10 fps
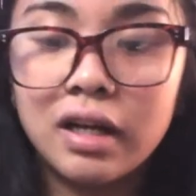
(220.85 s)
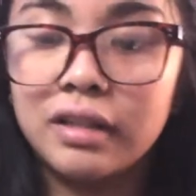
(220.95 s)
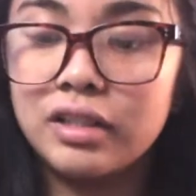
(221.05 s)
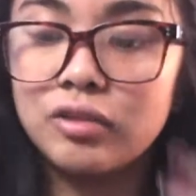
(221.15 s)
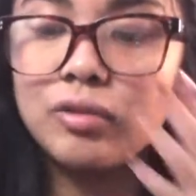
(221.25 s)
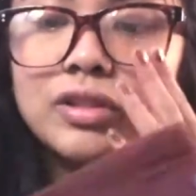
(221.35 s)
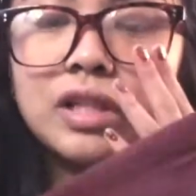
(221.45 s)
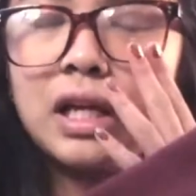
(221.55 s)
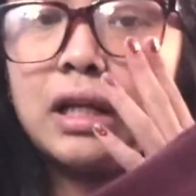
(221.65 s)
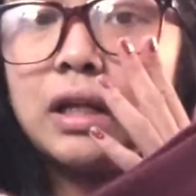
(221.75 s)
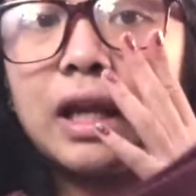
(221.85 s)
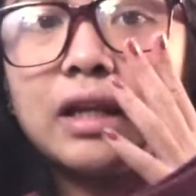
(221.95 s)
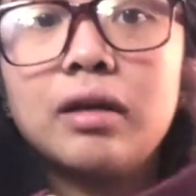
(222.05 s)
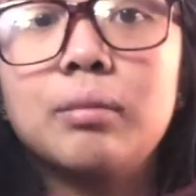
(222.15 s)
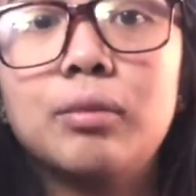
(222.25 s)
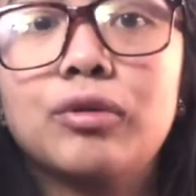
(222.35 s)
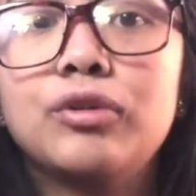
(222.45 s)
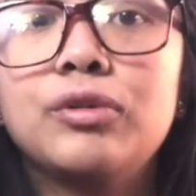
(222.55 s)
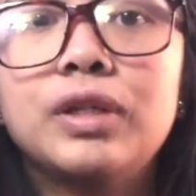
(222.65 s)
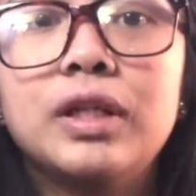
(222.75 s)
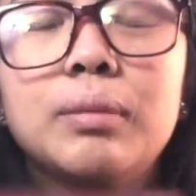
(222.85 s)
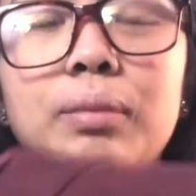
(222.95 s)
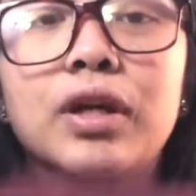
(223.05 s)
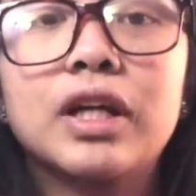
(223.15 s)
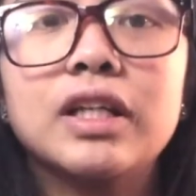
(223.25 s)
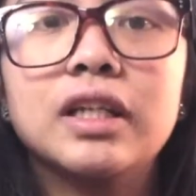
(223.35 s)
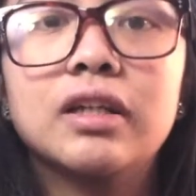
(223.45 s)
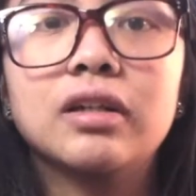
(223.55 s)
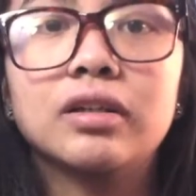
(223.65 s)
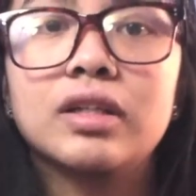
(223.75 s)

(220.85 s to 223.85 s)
And this one's in like a maroony burgundy color.